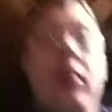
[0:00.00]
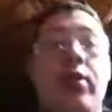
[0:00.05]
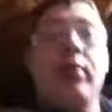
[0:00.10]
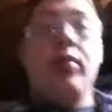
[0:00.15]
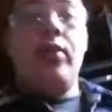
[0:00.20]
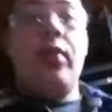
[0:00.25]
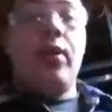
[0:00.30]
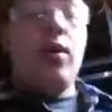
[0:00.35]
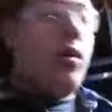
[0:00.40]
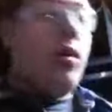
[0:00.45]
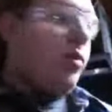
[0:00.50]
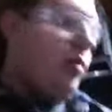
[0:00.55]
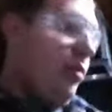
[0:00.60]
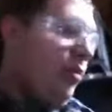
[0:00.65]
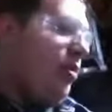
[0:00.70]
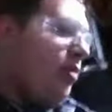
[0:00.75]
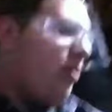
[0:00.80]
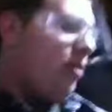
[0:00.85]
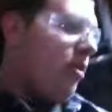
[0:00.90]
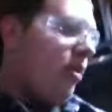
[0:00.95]
So,
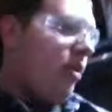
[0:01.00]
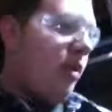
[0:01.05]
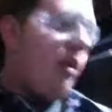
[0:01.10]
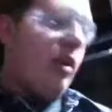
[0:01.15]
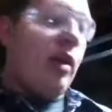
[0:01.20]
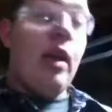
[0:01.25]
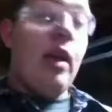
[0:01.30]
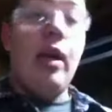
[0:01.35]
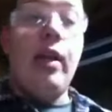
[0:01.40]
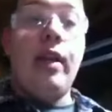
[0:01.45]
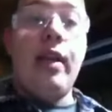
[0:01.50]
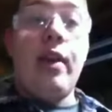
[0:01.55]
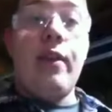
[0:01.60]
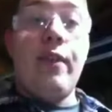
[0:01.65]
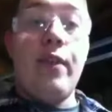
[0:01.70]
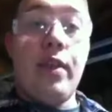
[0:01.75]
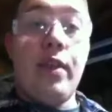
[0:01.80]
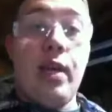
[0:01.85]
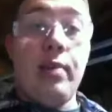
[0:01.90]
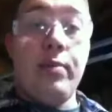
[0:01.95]
now
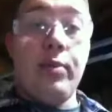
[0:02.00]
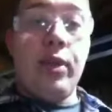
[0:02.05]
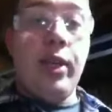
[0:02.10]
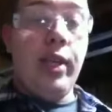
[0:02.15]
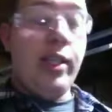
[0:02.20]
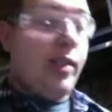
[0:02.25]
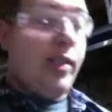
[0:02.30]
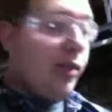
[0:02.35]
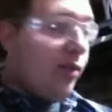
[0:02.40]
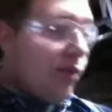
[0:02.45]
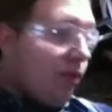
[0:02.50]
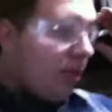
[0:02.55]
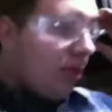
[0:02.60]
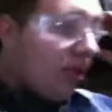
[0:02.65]
for the upgrades.